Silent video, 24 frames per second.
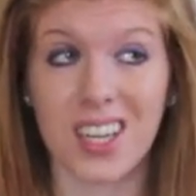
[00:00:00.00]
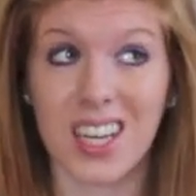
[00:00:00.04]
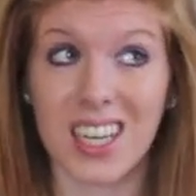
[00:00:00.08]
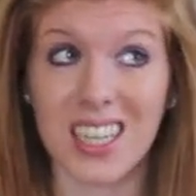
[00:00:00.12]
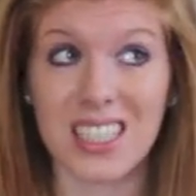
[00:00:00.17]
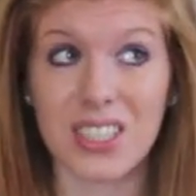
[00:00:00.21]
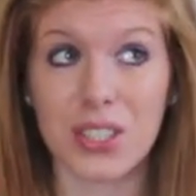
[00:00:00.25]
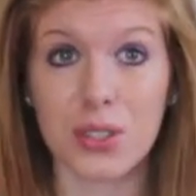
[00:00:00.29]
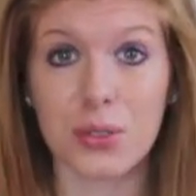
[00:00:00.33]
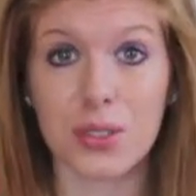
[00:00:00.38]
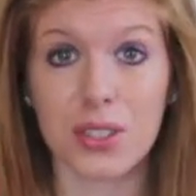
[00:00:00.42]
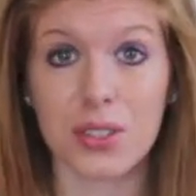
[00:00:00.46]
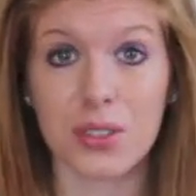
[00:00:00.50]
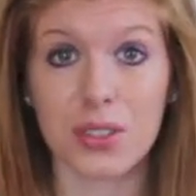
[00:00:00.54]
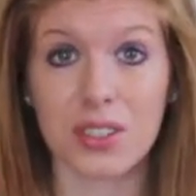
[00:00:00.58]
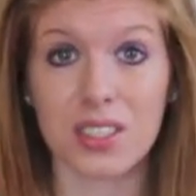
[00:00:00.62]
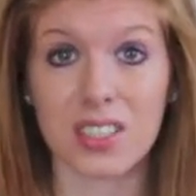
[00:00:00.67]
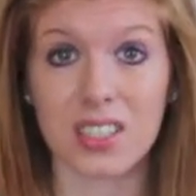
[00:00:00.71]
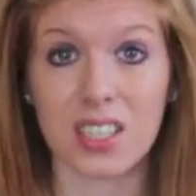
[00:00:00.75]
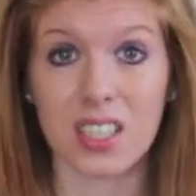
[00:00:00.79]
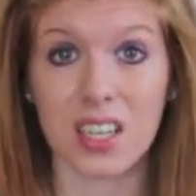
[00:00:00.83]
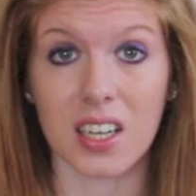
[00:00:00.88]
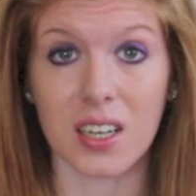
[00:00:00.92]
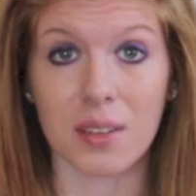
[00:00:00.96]
I do it all
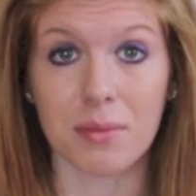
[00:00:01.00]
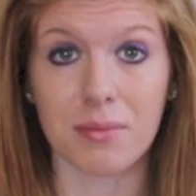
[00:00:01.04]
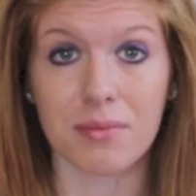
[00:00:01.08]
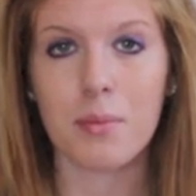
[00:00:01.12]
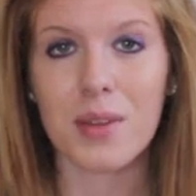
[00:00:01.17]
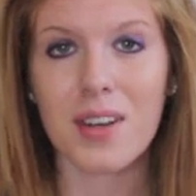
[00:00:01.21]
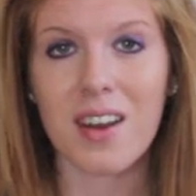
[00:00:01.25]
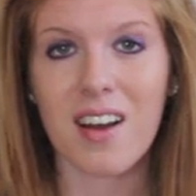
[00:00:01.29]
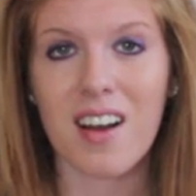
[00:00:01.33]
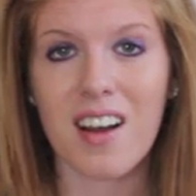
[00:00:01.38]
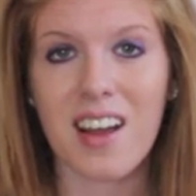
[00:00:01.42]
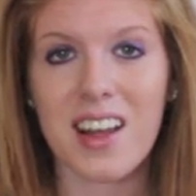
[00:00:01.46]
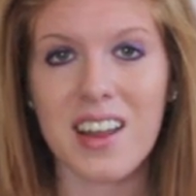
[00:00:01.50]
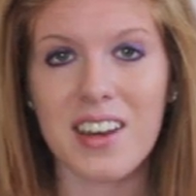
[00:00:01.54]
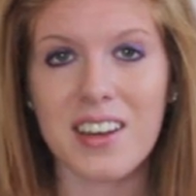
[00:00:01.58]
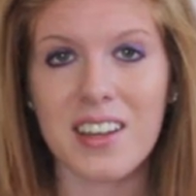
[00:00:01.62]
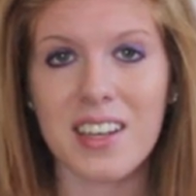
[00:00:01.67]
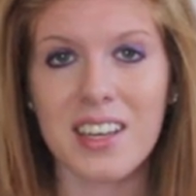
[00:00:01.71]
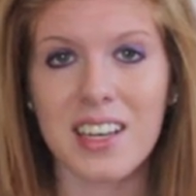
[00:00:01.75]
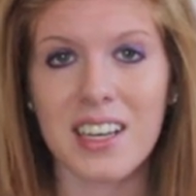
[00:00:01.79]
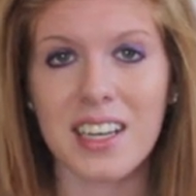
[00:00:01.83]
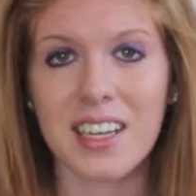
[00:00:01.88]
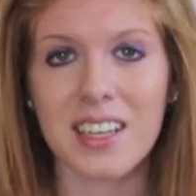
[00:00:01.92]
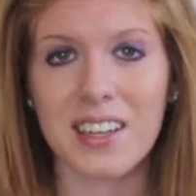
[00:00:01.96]
the time. Number
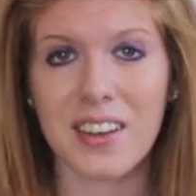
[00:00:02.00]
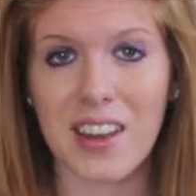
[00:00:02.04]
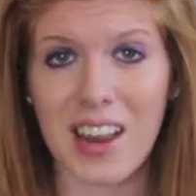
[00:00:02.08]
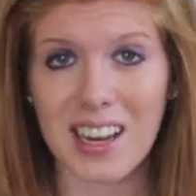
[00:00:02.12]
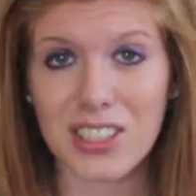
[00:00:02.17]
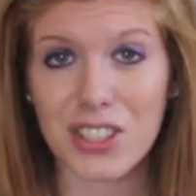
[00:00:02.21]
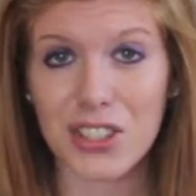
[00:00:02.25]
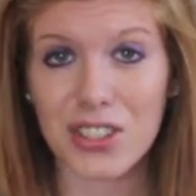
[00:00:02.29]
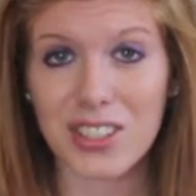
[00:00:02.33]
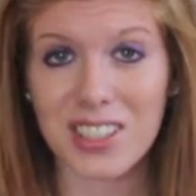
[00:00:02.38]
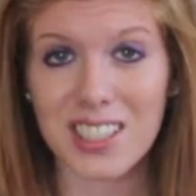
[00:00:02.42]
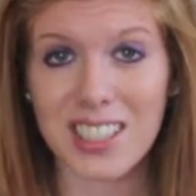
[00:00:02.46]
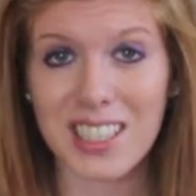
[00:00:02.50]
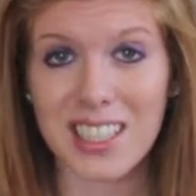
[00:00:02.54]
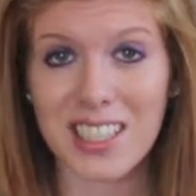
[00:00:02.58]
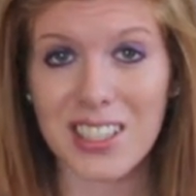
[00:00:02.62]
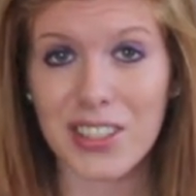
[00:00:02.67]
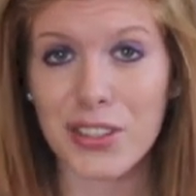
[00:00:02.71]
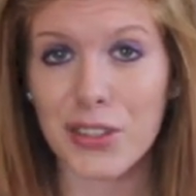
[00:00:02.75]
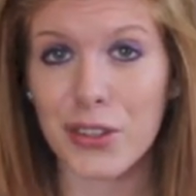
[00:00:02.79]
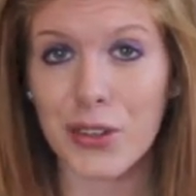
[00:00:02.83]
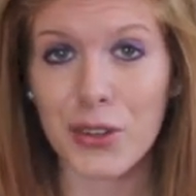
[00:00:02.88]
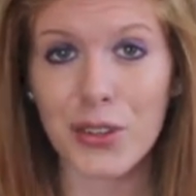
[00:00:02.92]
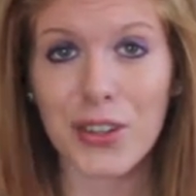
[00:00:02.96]
nine,
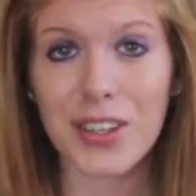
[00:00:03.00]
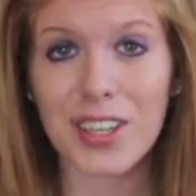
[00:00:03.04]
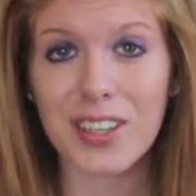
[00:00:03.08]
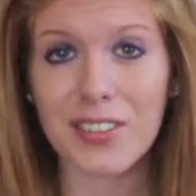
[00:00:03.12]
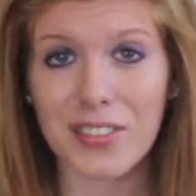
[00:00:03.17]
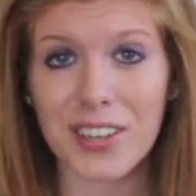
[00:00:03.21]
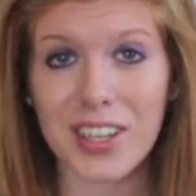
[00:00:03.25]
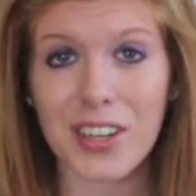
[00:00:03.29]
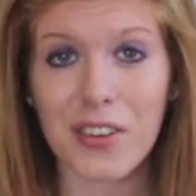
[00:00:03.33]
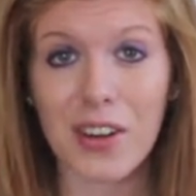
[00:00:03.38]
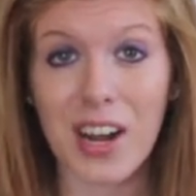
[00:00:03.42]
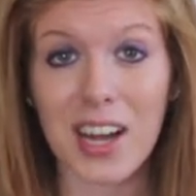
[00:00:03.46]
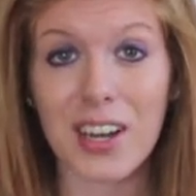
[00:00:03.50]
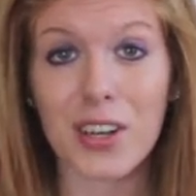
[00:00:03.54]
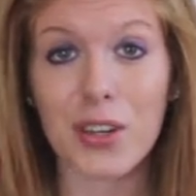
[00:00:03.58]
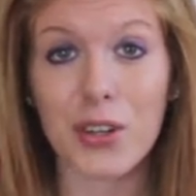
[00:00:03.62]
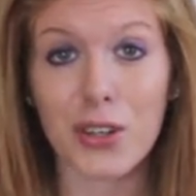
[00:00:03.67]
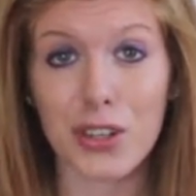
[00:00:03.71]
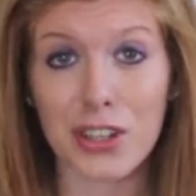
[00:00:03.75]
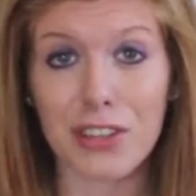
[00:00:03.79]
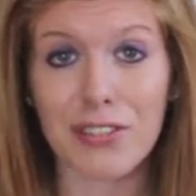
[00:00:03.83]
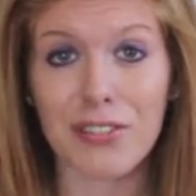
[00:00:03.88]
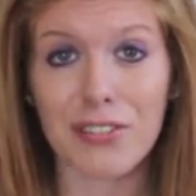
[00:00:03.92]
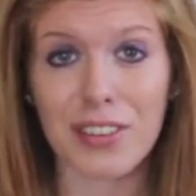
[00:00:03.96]
naturally, you're gonna figure out
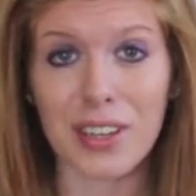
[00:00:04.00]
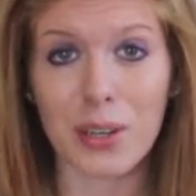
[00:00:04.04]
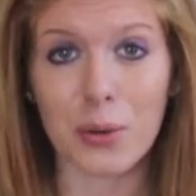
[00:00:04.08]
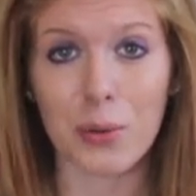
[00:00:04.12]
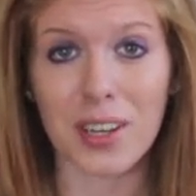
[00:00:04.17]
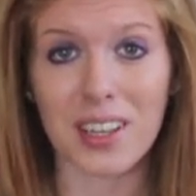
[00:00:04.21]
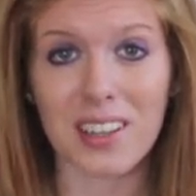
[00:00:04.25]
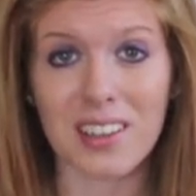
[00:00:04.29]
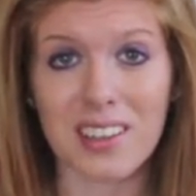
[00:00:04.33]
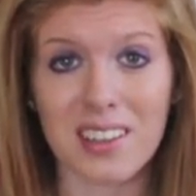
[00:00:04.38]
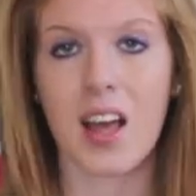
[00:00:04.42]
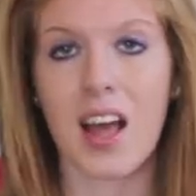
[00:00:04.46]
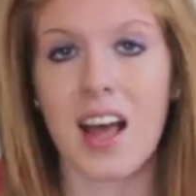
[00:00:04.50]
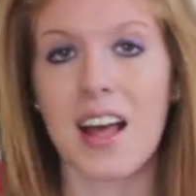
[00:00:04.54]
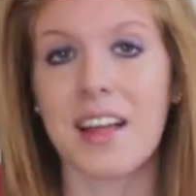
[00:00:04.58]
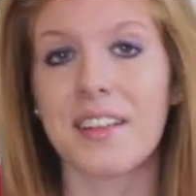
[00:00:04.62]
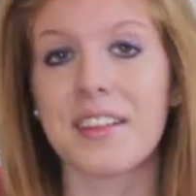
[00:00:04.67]
who you fit with.